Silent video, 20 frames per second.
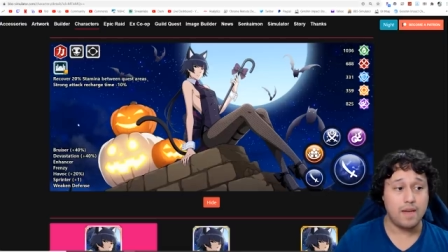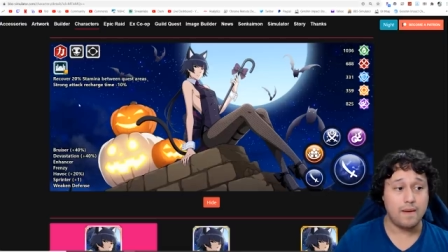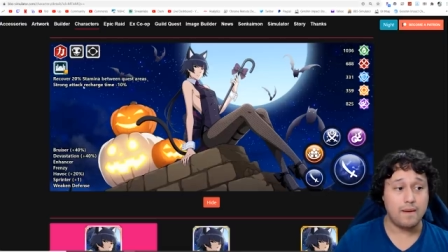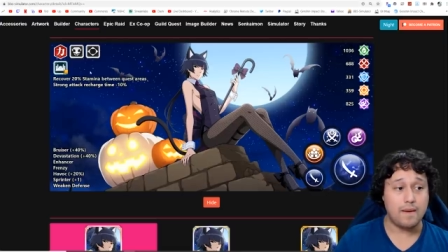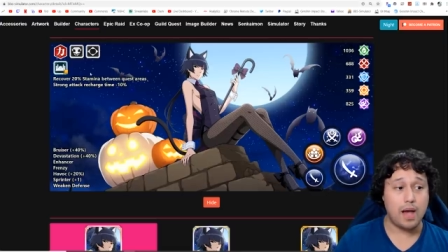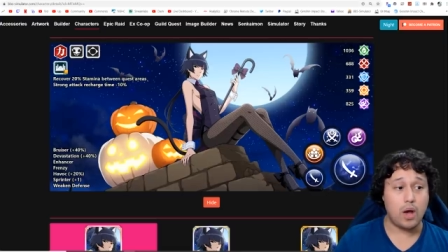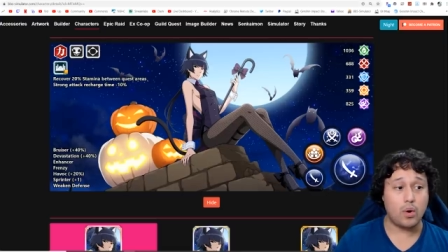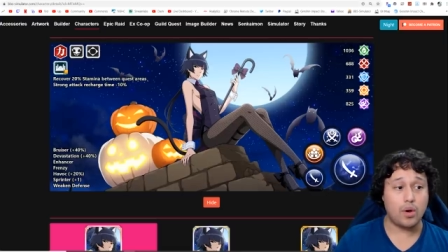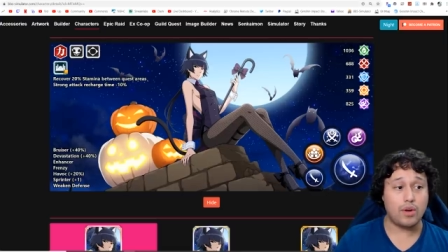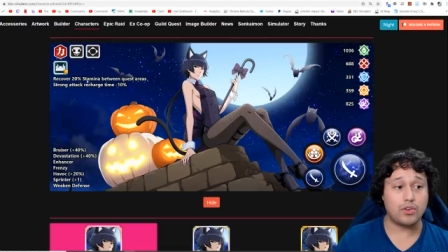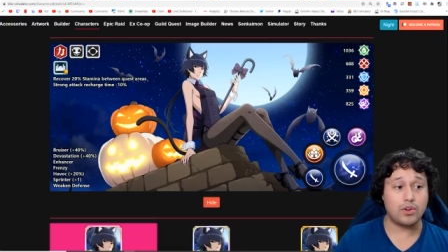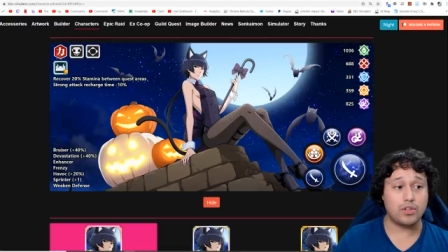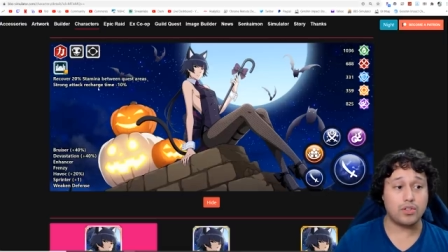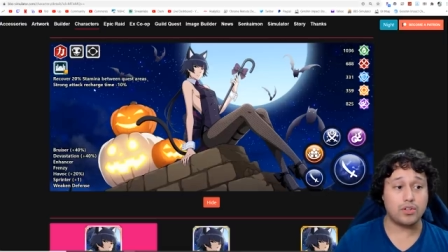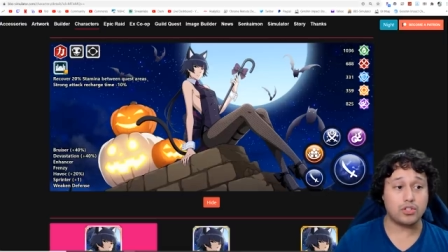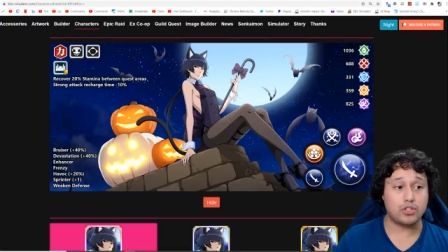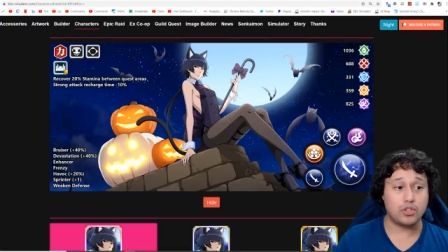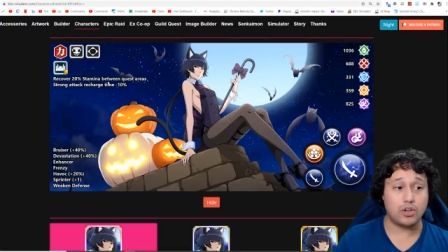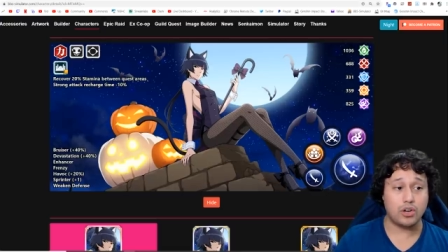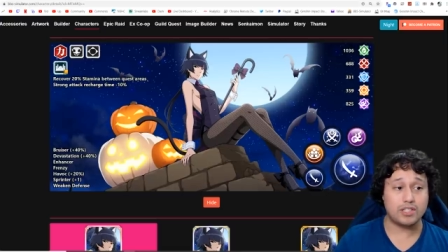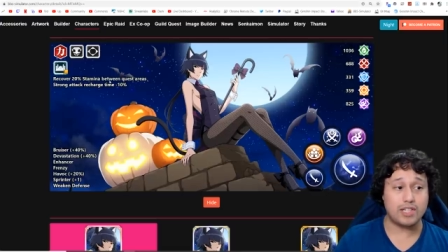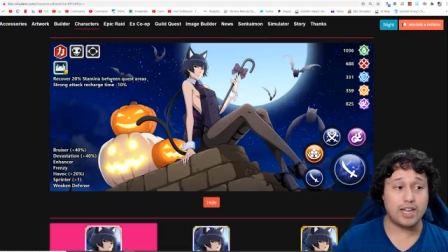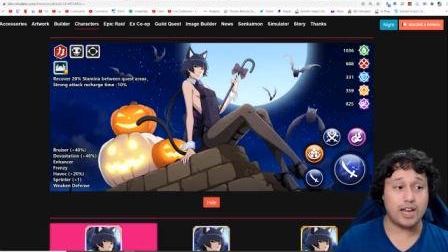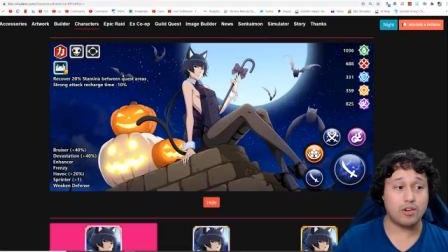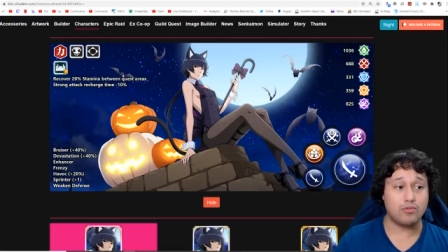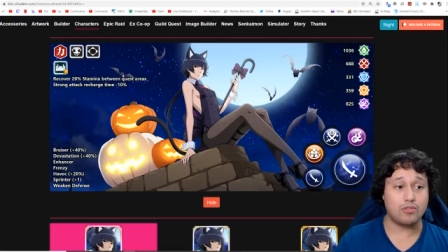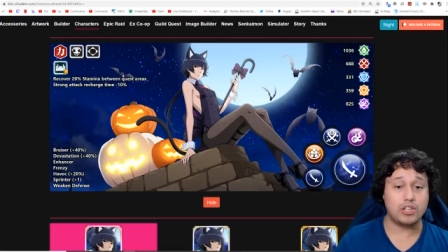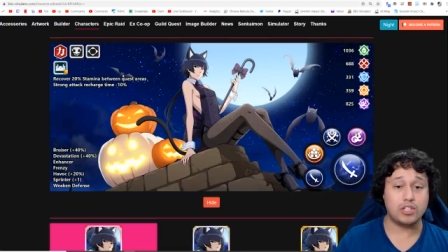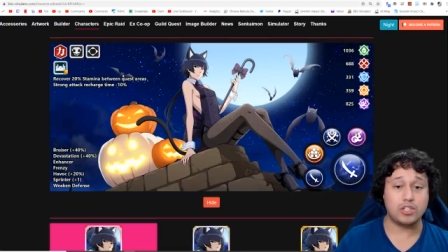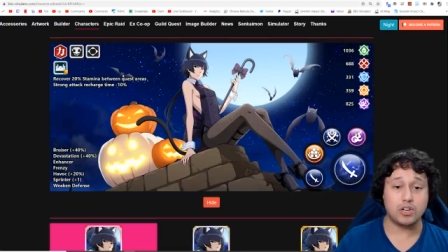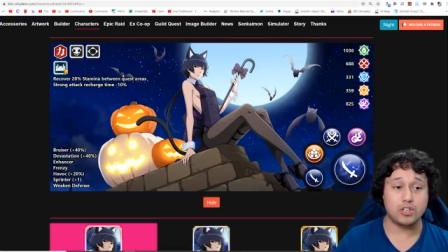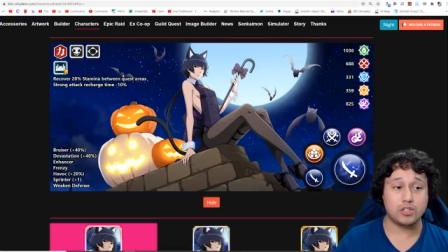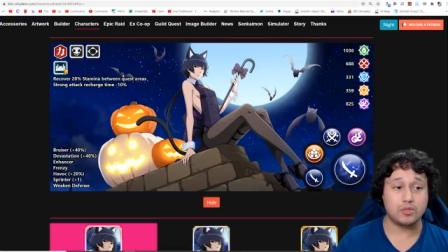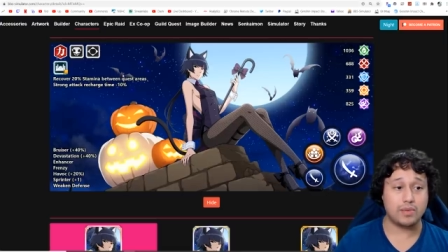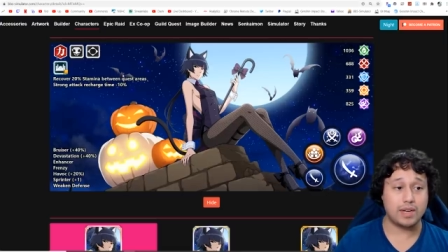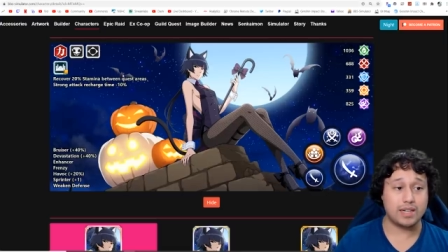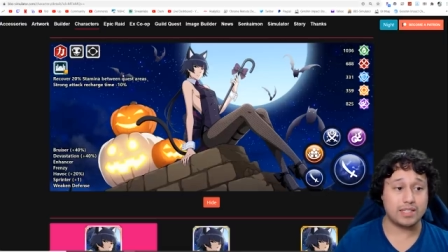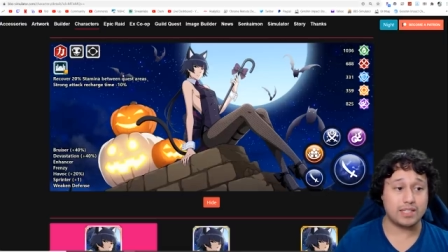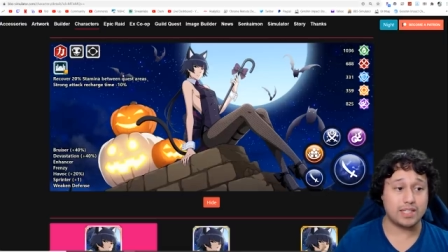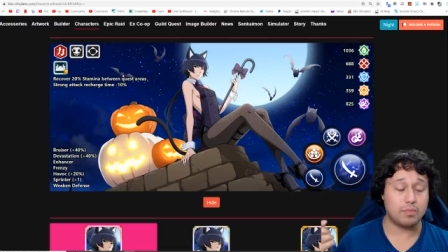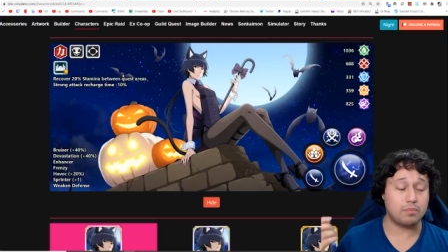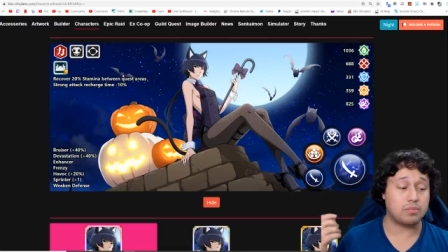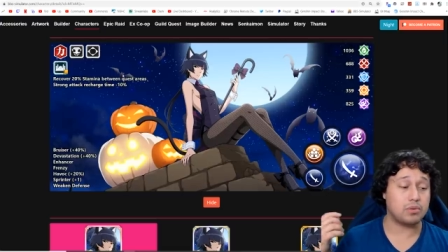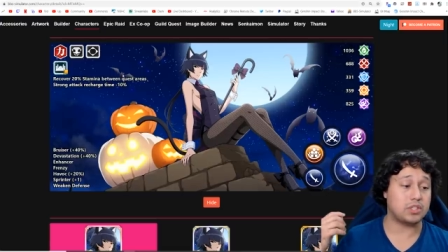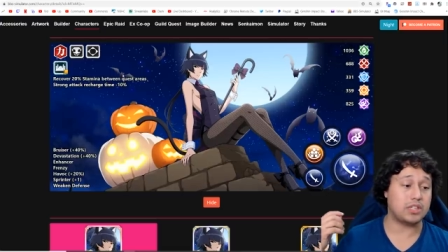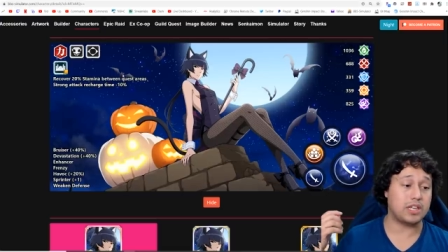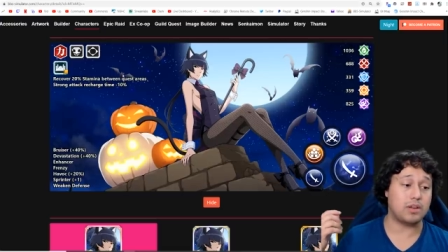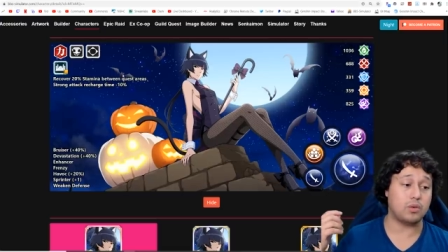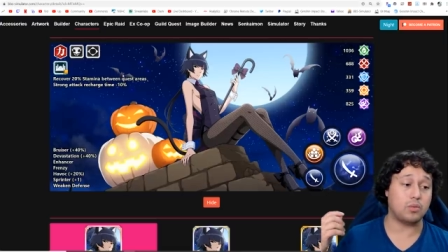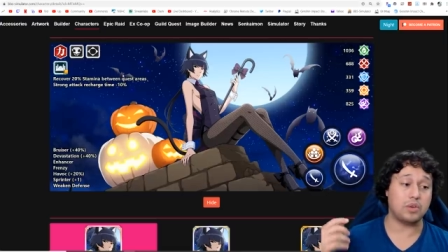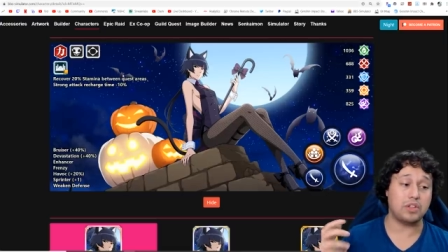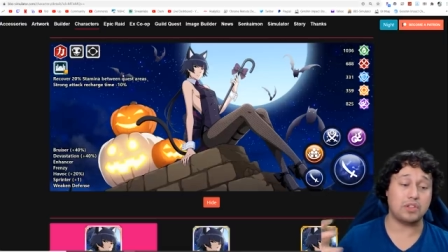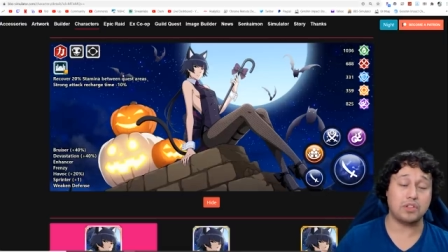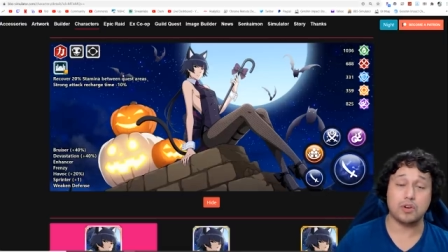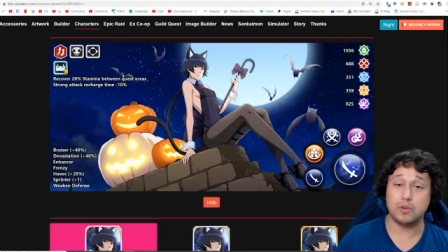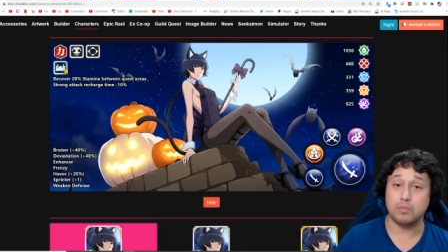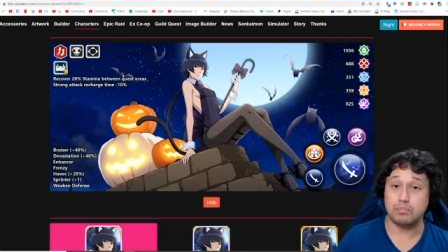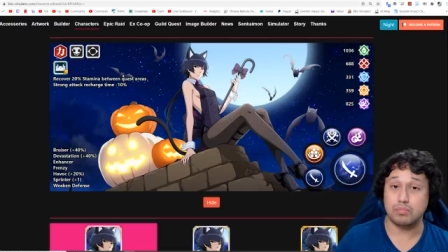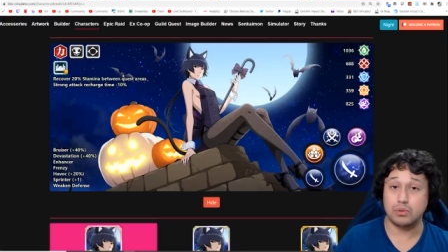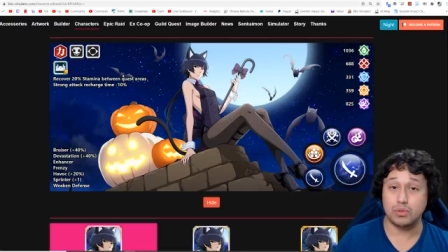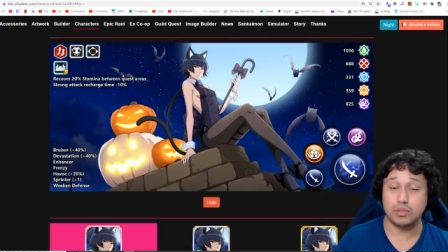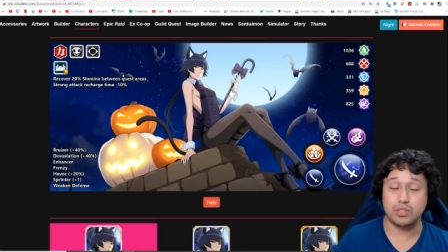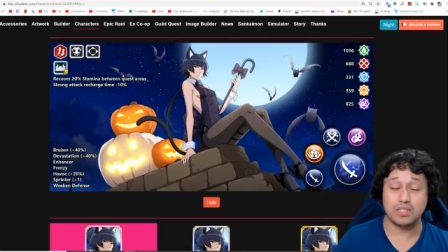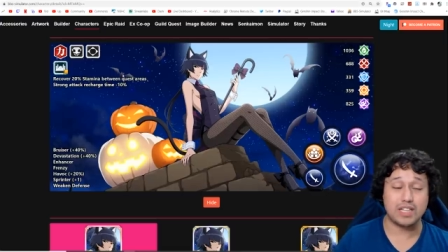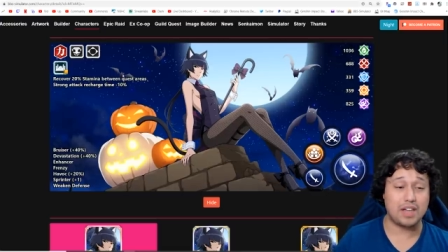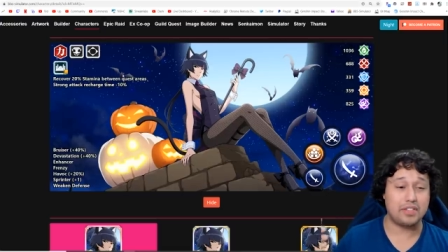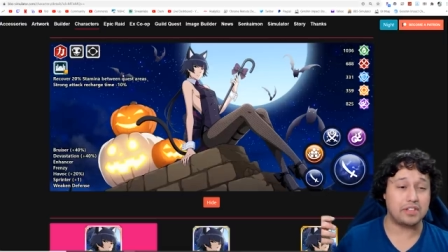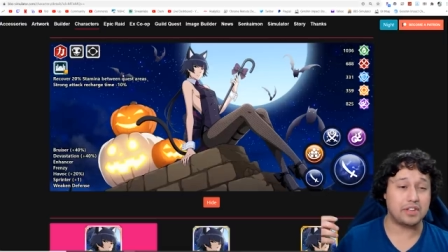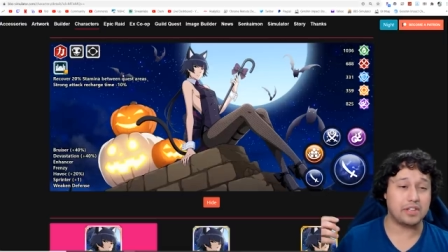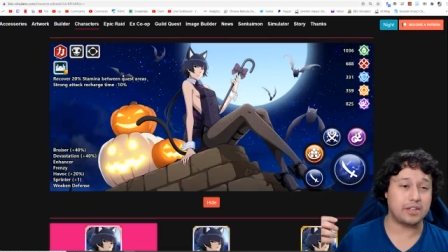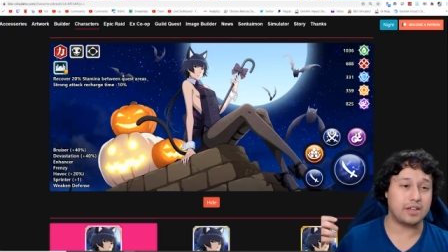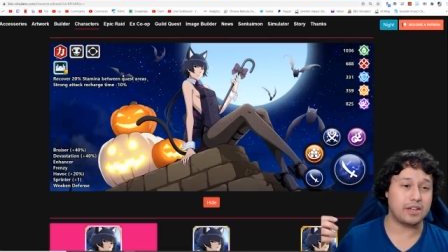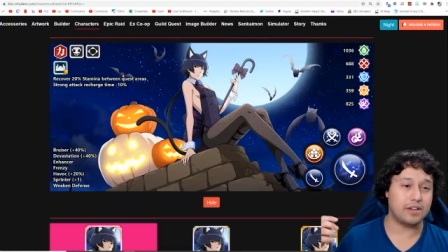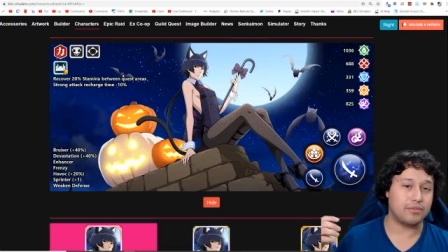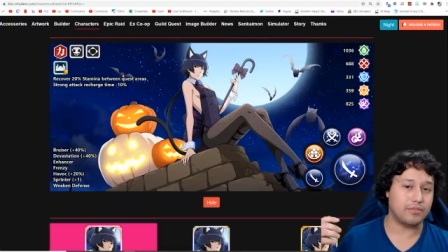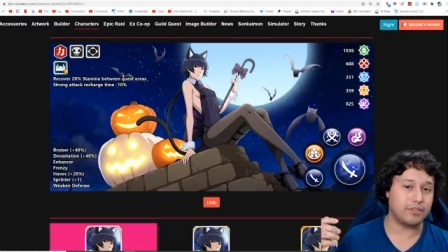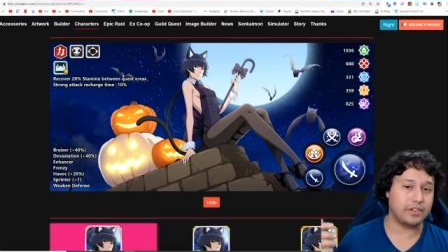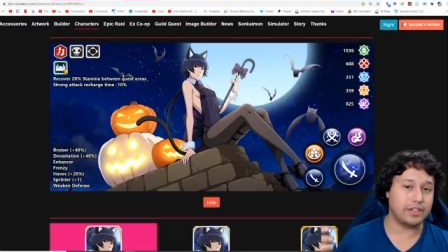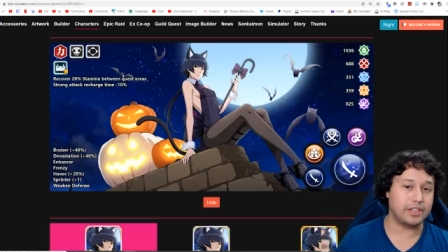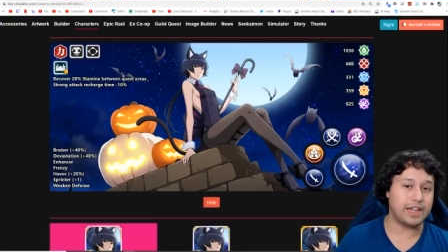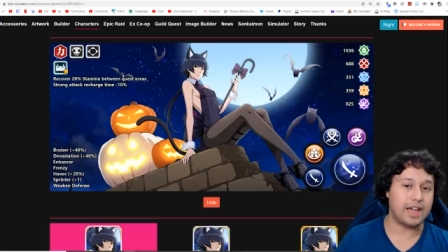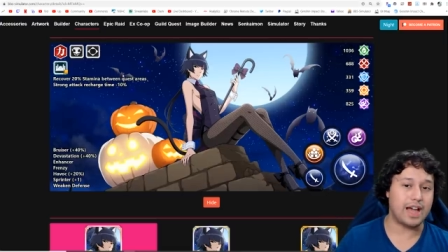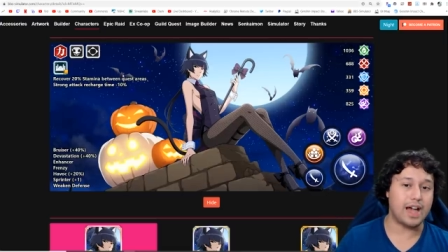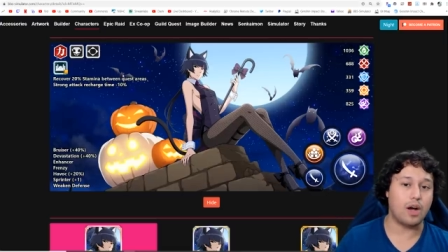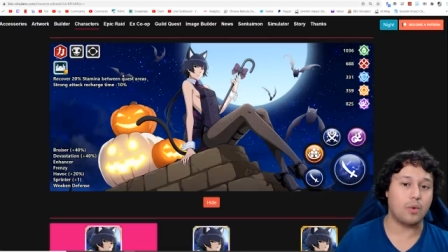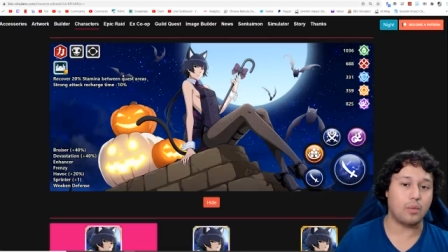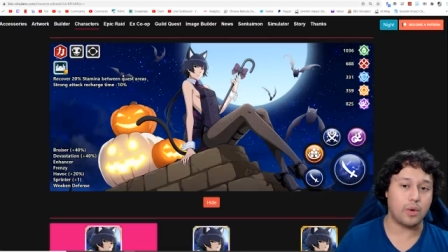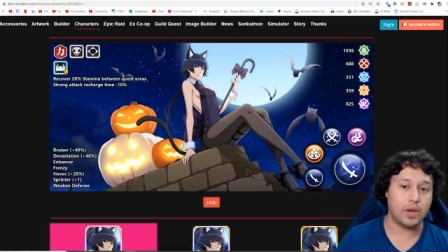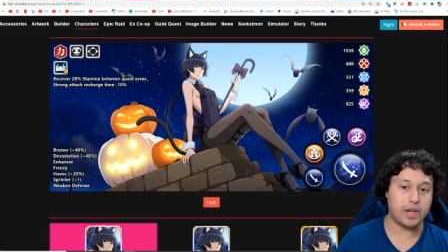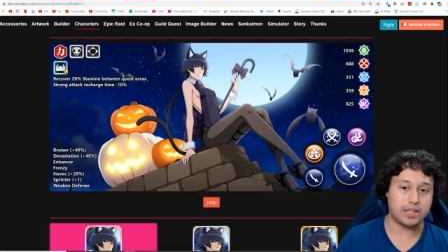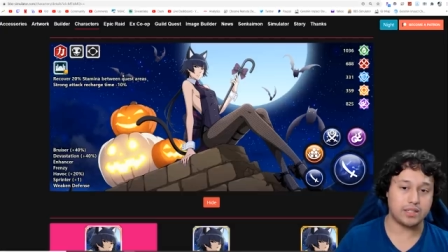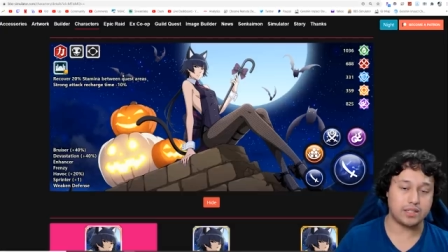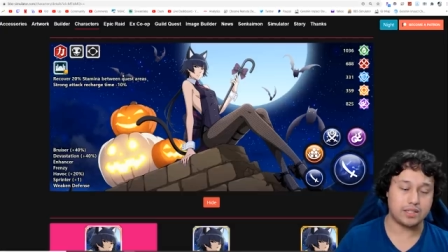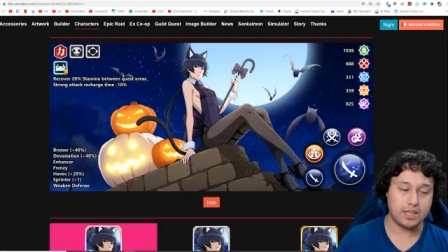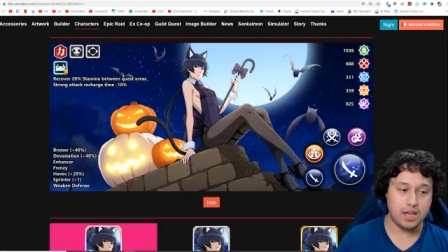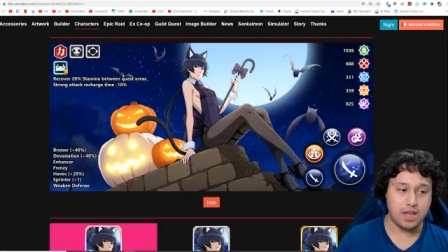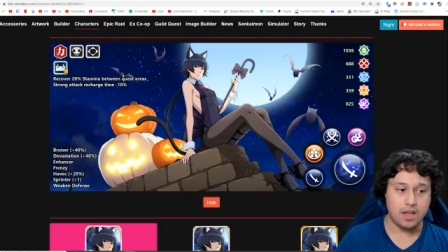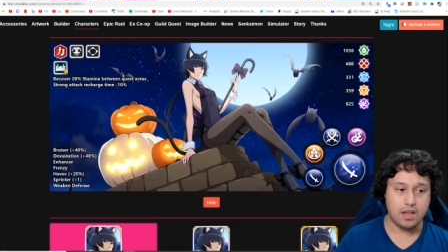However, the strong attack recharge minus 10% with her boost, I think it really outweighs